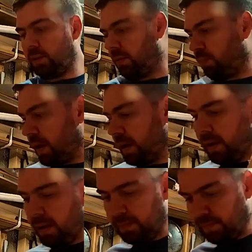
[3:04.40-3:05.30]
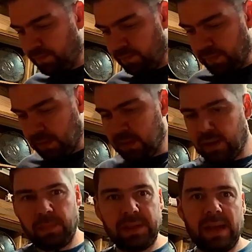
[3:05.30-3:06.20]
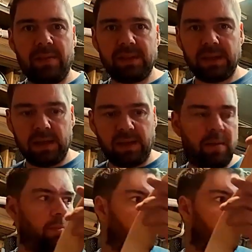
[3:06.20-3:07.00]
want to break it. I'd be devastated if it